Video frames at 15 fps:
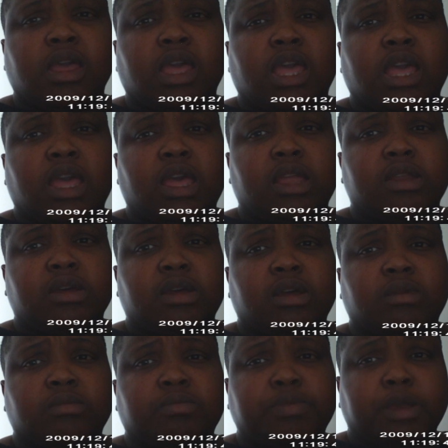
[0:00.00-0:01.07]

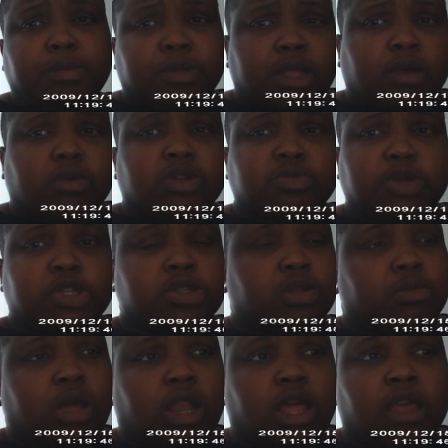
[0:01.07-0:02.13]
And people that were special
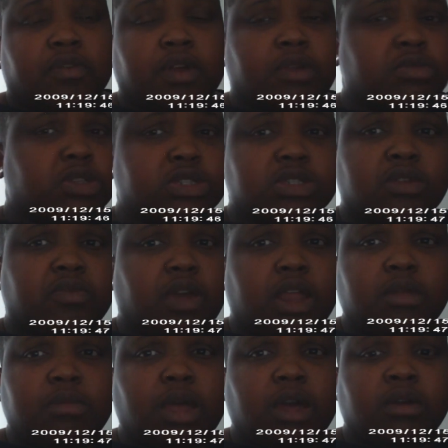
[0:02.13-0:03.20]
in my life, I would just invite
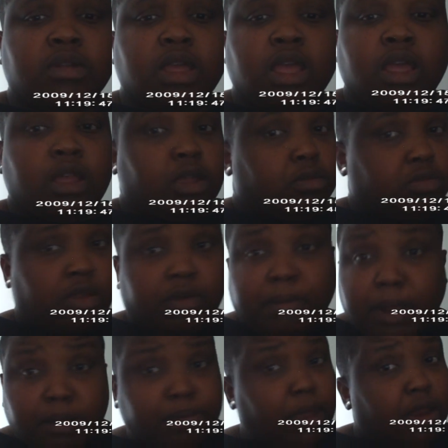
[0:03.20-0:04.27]
them out.
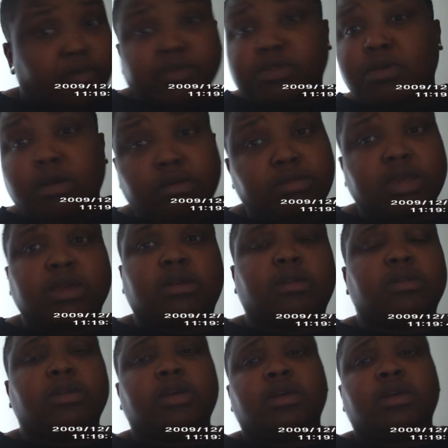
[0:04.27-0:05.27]
Everybody paid for their own meal.